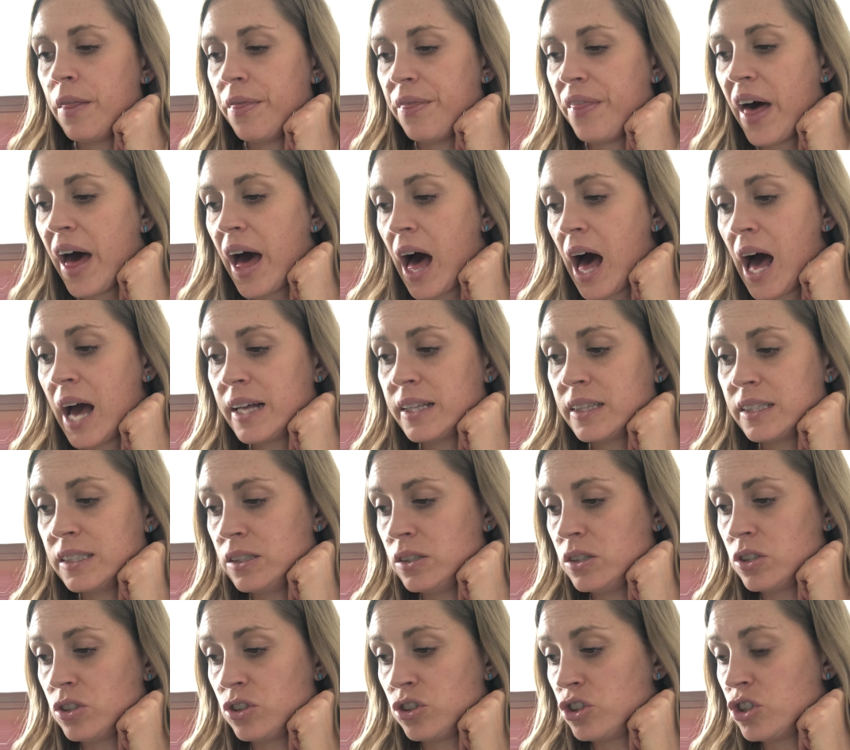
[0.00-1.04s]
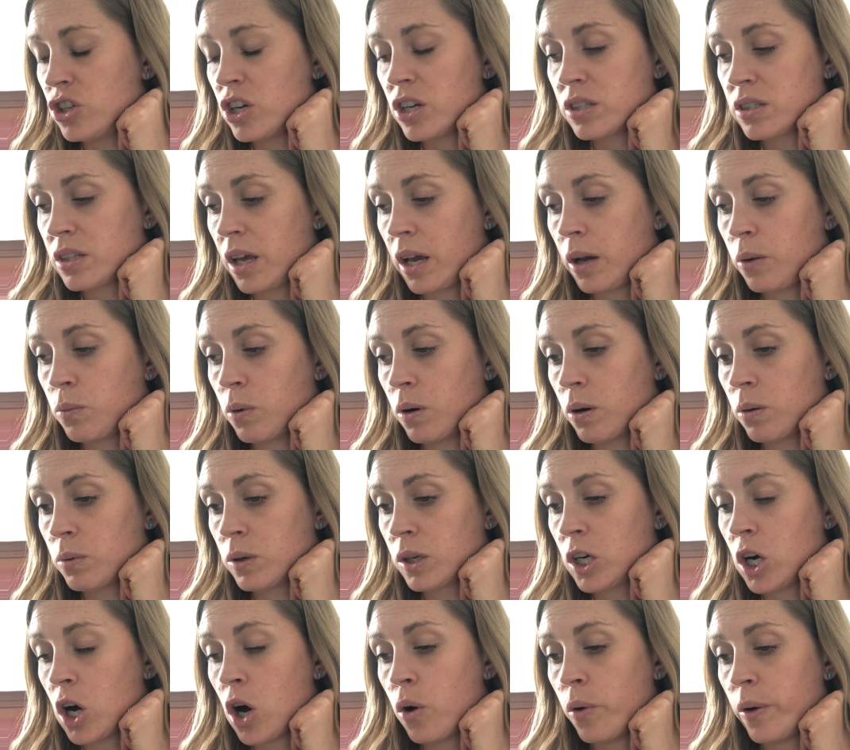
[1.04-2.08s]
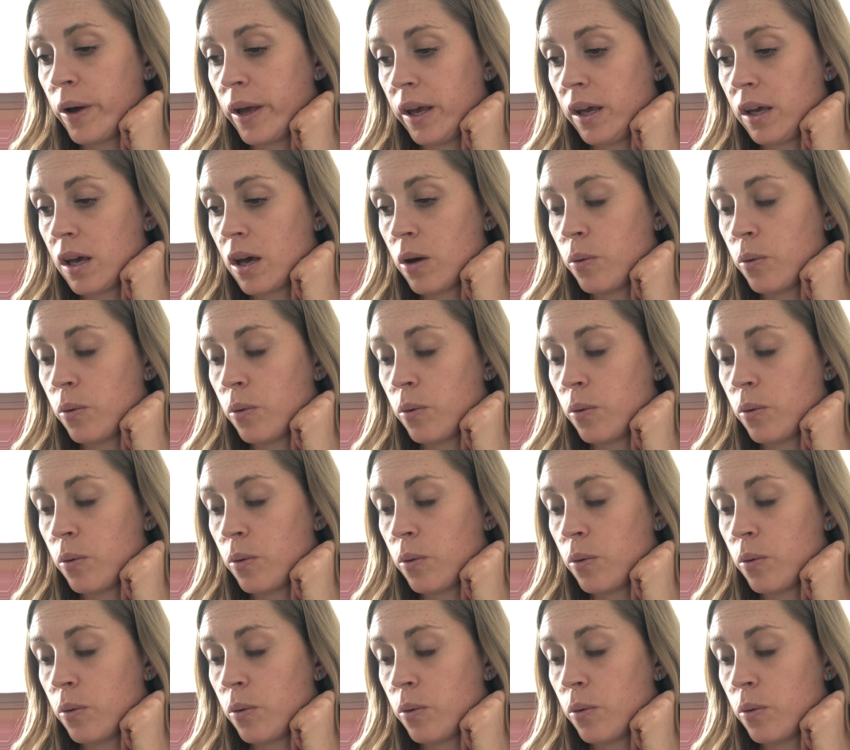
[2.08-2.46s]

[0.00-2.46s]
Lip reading: "That island is just like where we're going,